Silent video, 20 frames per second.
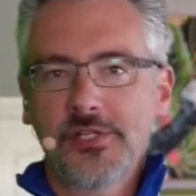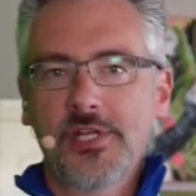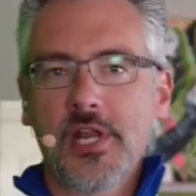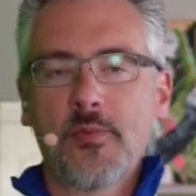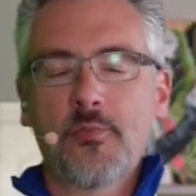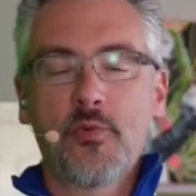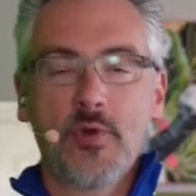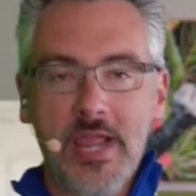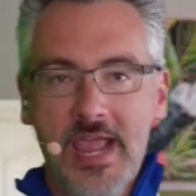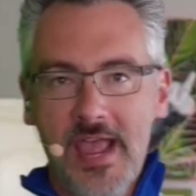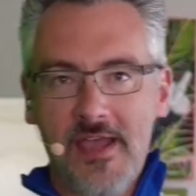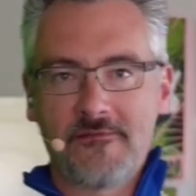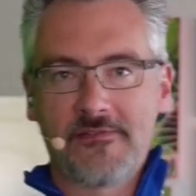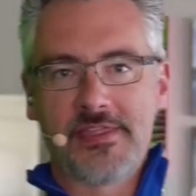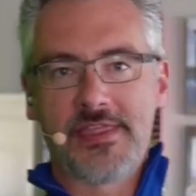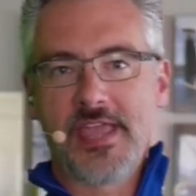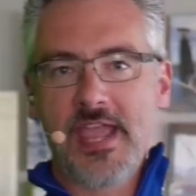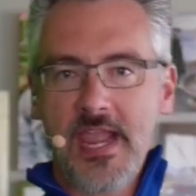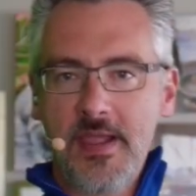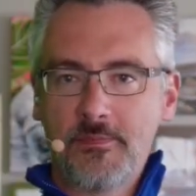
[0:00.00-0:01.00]
up we
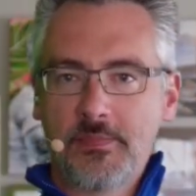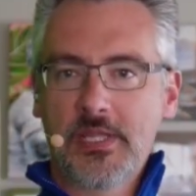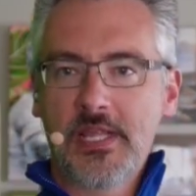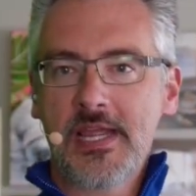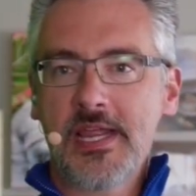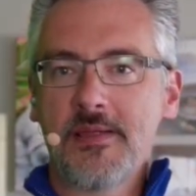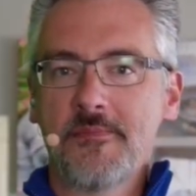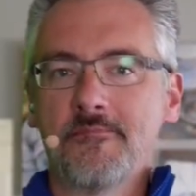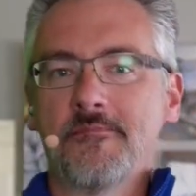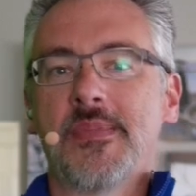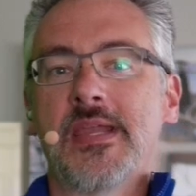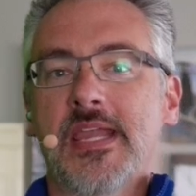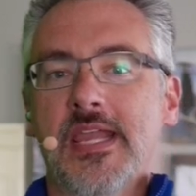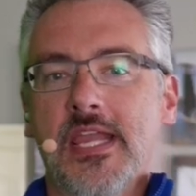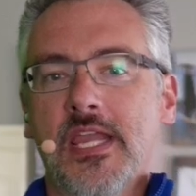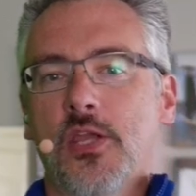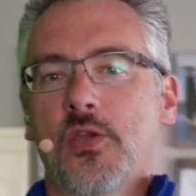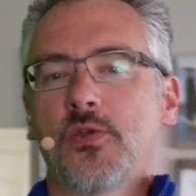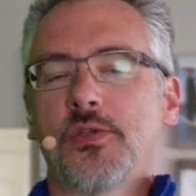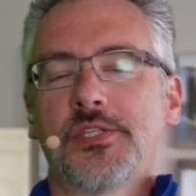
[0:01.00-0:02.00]
have they blame
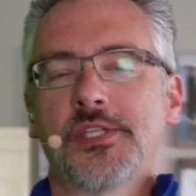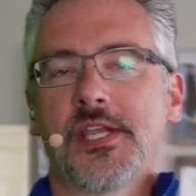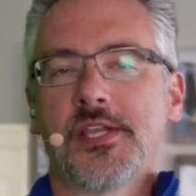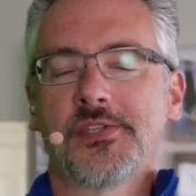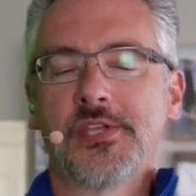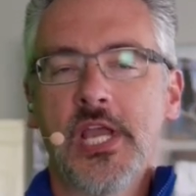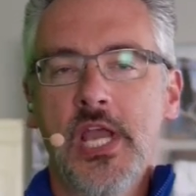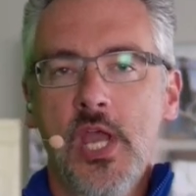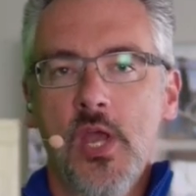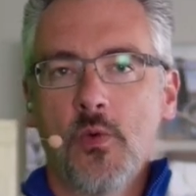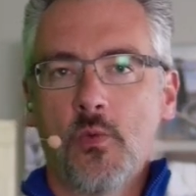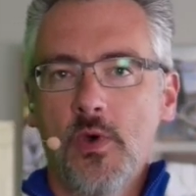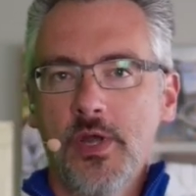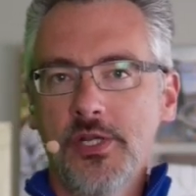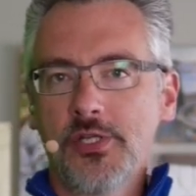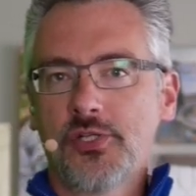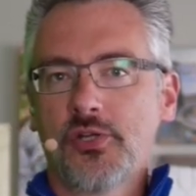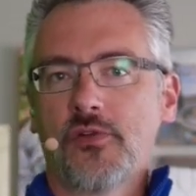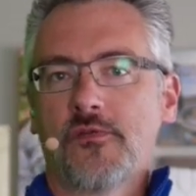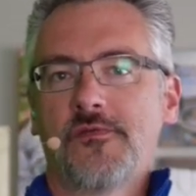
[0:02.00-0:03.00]
me who says, "What
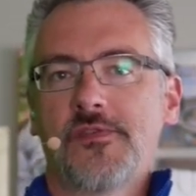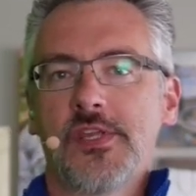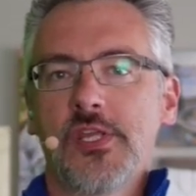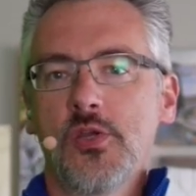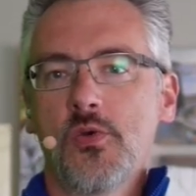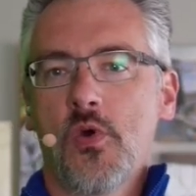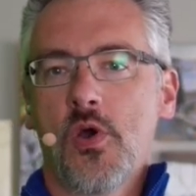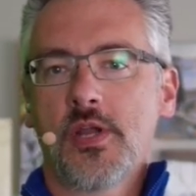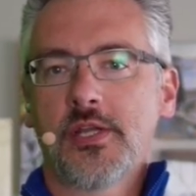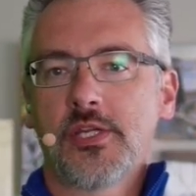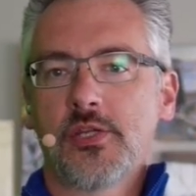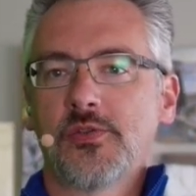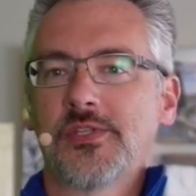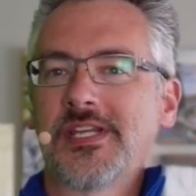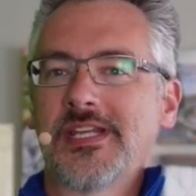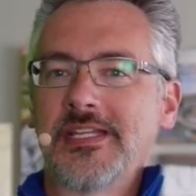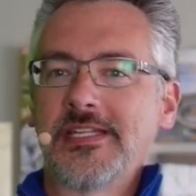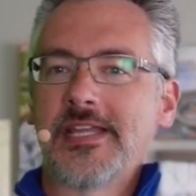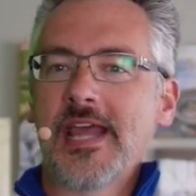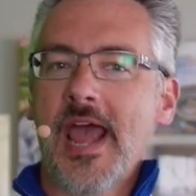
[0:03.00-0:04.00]
is your view on
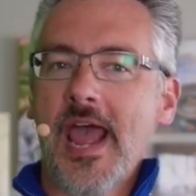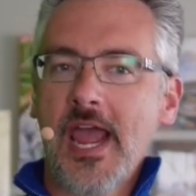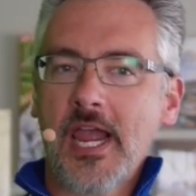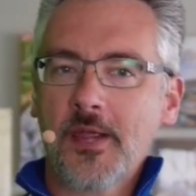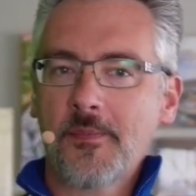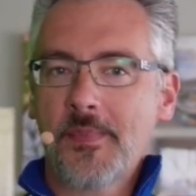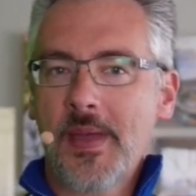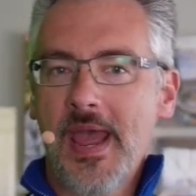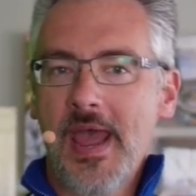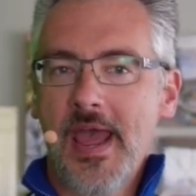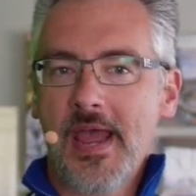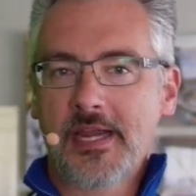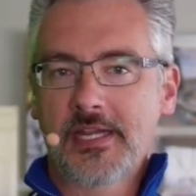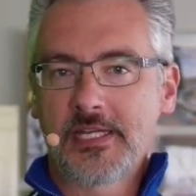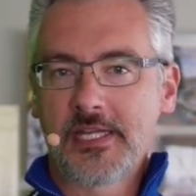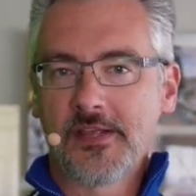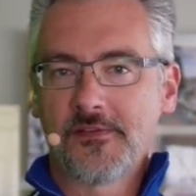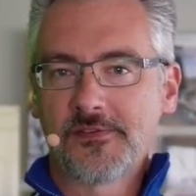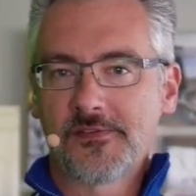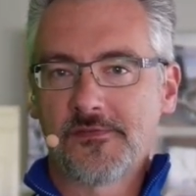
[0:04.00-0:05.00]
using Dacpac
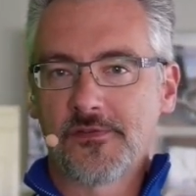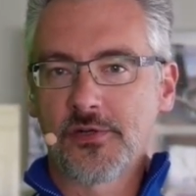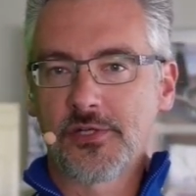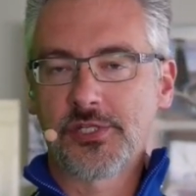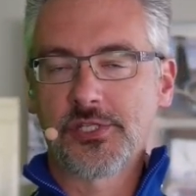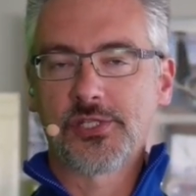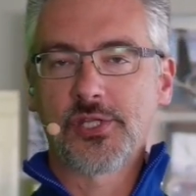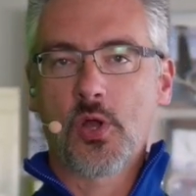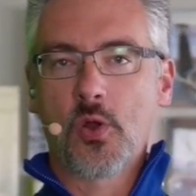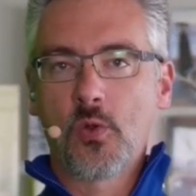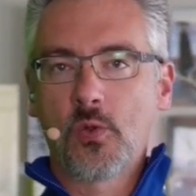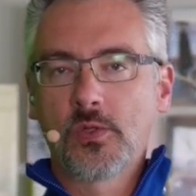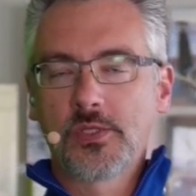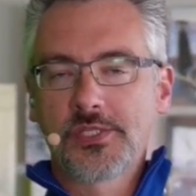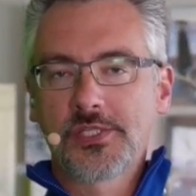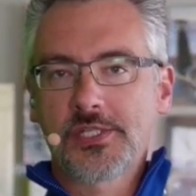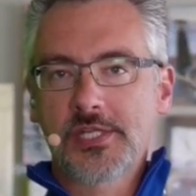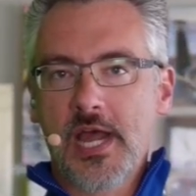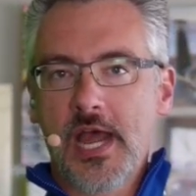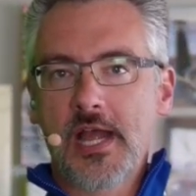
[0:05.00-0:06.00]
diffs versus old
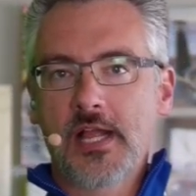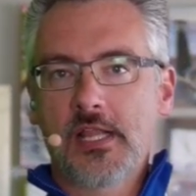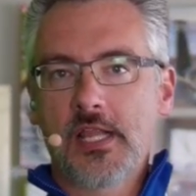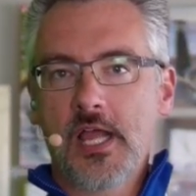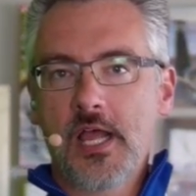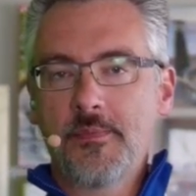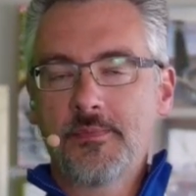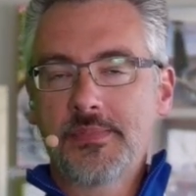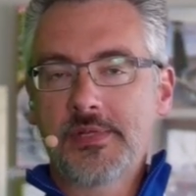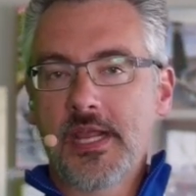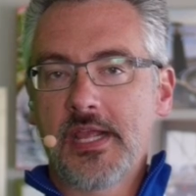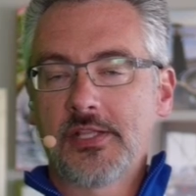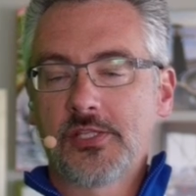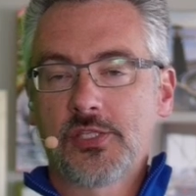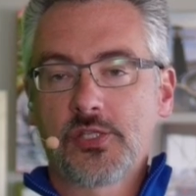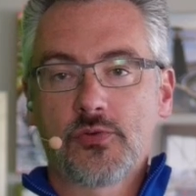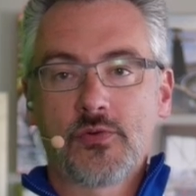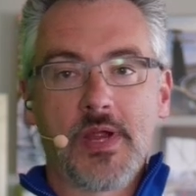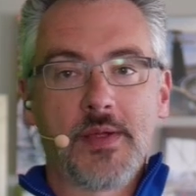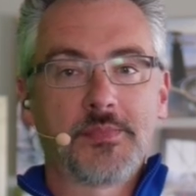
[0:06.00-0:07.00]
style update
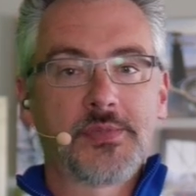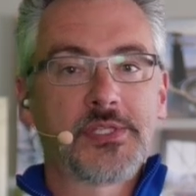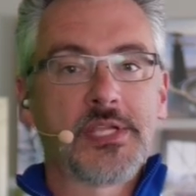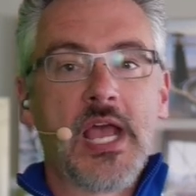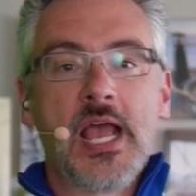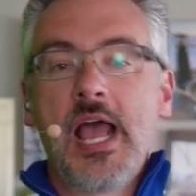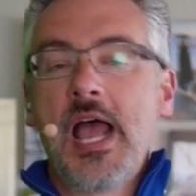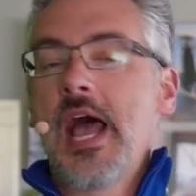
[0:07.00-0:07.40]
scripts?"